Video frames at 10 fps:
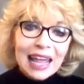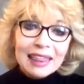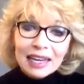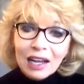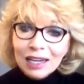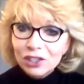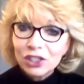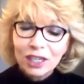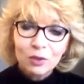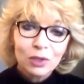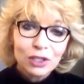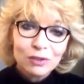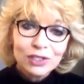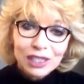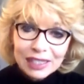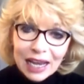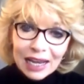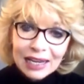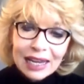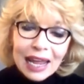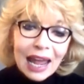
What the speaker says: that I shared with you today.